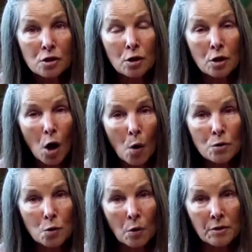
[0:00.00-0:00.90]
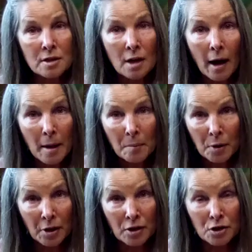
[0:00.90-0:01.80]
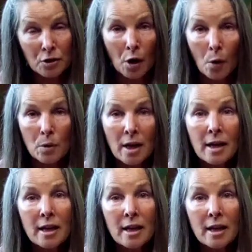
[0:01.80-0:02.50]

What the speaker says: to note, or the time period to note,